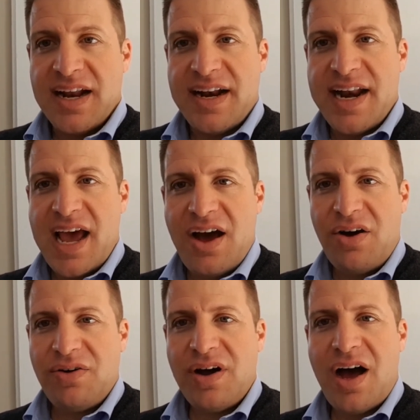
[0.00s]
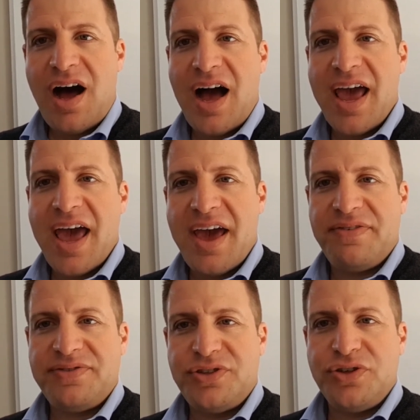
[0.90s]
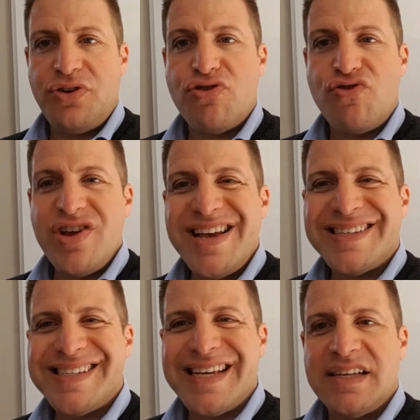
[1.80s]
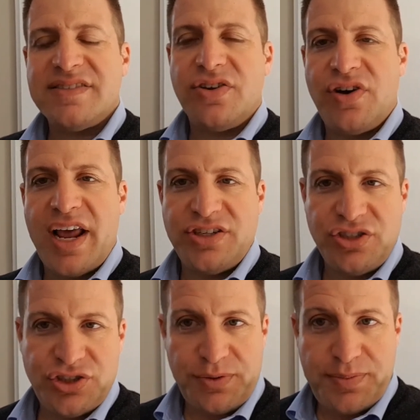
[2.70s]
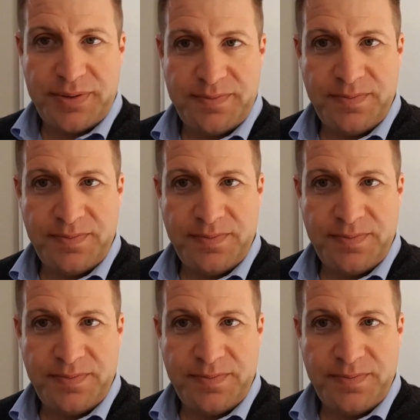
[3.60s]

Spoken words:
Now I have to reassess the relationship.